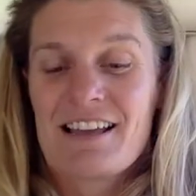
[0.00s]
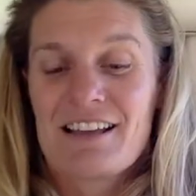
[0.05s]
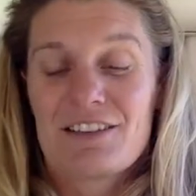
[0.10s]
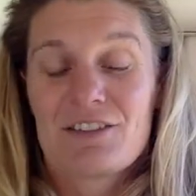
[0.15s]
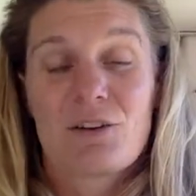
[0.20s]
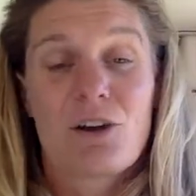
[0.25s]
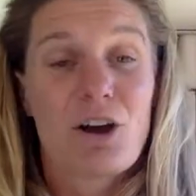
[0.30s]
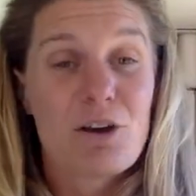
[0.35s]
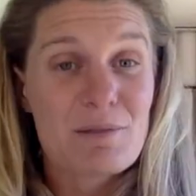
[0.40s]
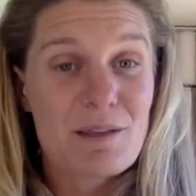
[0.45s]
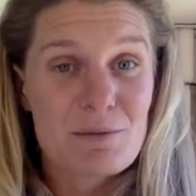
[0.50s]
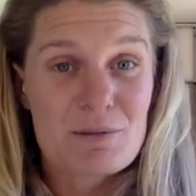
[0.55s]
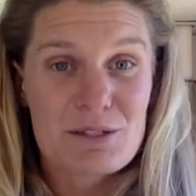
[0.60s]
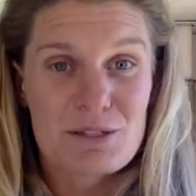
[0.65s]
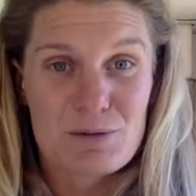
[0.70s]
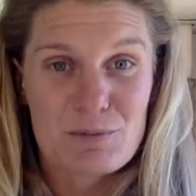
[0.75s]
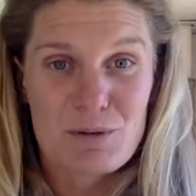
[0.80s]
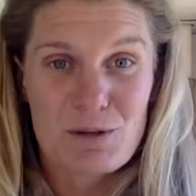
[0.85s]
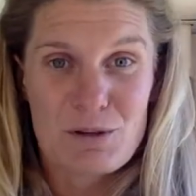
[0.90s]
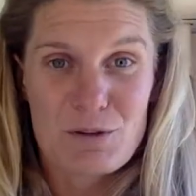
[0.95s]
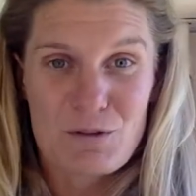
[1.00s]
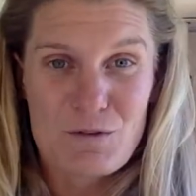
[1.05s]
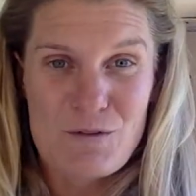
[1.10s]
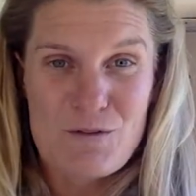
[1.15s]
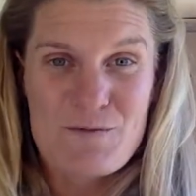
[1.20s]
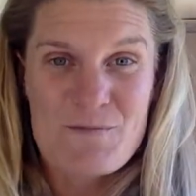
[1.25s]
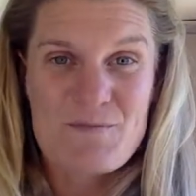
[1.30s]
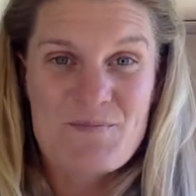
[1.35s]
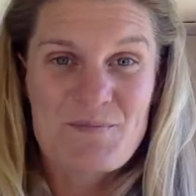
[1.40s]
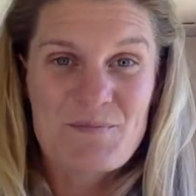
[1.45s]
So I hope that was super
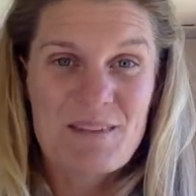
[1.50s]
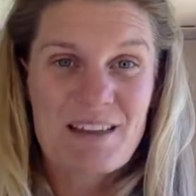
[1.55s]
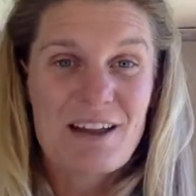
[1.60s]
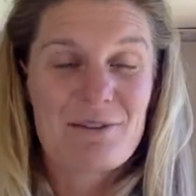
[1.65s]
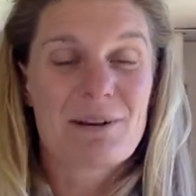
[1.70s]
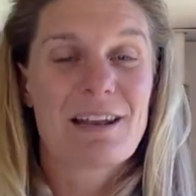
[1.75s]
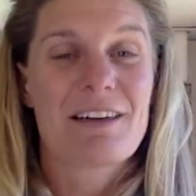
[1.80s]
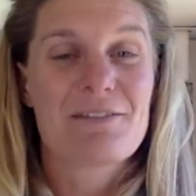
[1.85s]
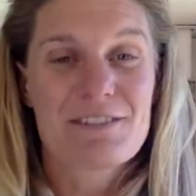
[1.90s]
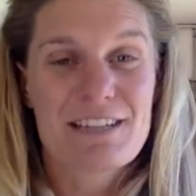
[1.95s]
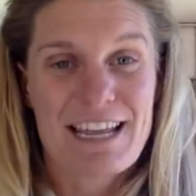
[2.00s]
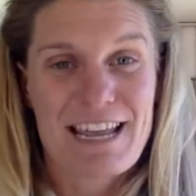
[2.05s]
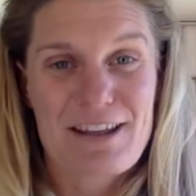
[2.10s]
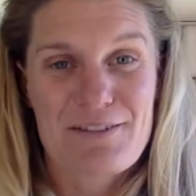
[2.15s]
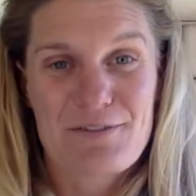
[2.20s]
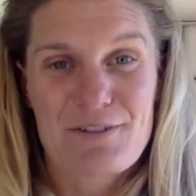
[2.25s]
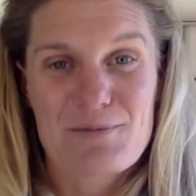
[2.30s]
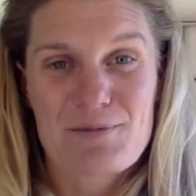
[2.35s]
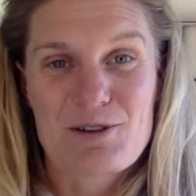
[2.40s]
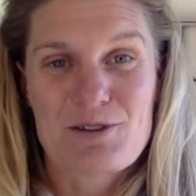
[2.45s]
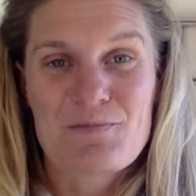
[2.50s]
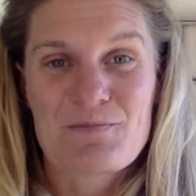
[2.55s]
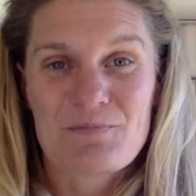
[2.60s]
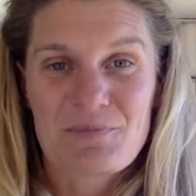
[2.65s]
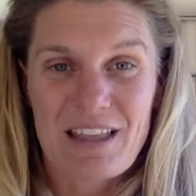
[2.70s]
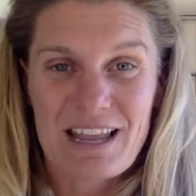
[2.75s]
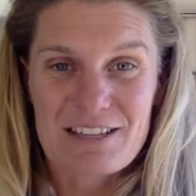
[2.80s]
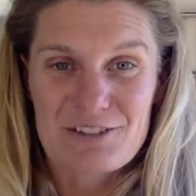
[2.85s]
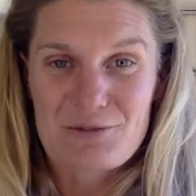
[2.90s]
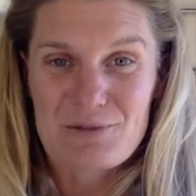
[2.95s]
useful. I'd love to hear from you.
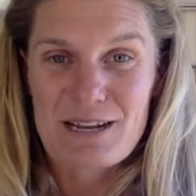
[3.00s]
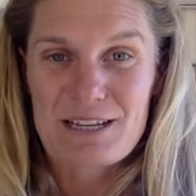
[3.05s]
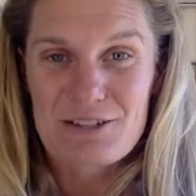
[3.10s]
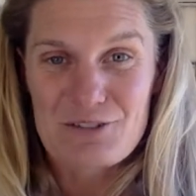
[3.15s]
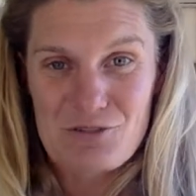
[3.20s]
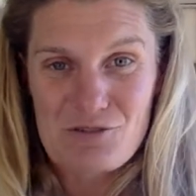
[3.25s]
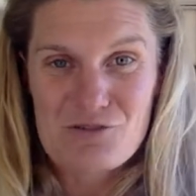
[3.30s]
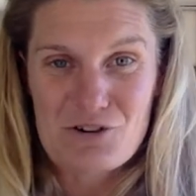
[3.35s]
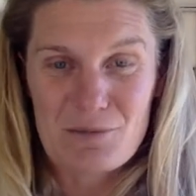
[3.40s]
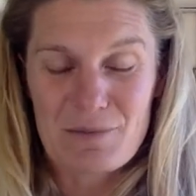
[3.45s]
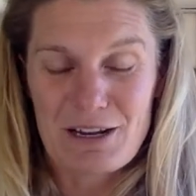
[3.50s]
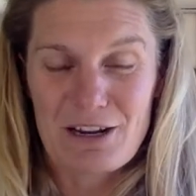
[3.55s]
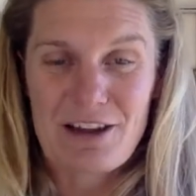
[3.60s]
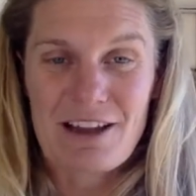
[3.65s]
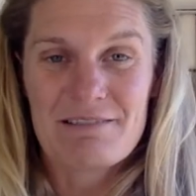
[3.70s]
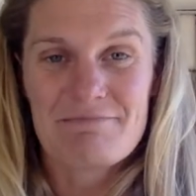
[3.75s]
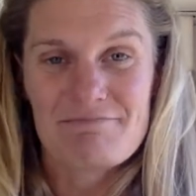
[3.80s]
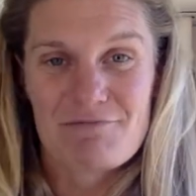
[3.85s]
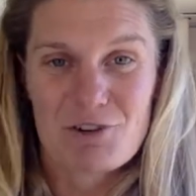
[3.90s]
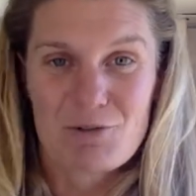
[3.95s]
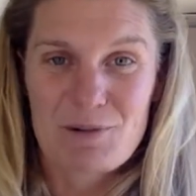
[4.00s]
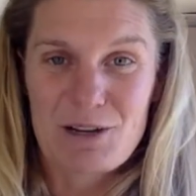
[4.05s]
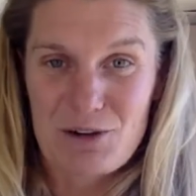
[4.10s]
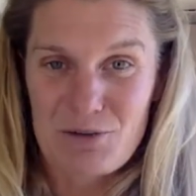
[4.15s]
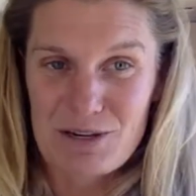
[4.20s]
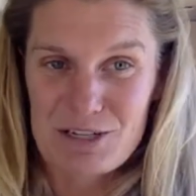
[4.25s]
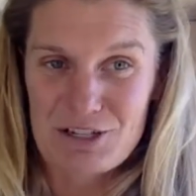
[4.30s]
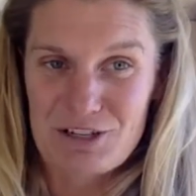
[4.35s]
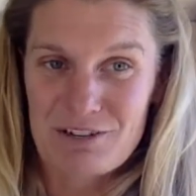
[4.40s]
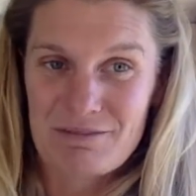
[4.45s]
As always, drop me a line, drop me a
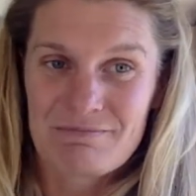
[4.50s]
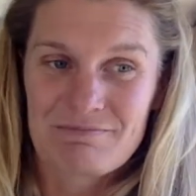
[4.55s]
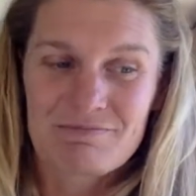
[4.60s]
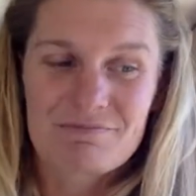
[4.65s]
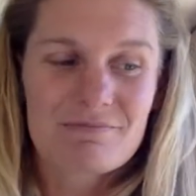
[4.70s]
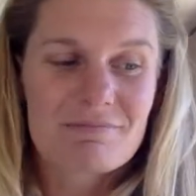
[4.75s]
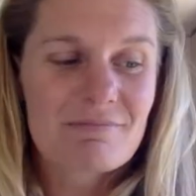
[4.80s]
question.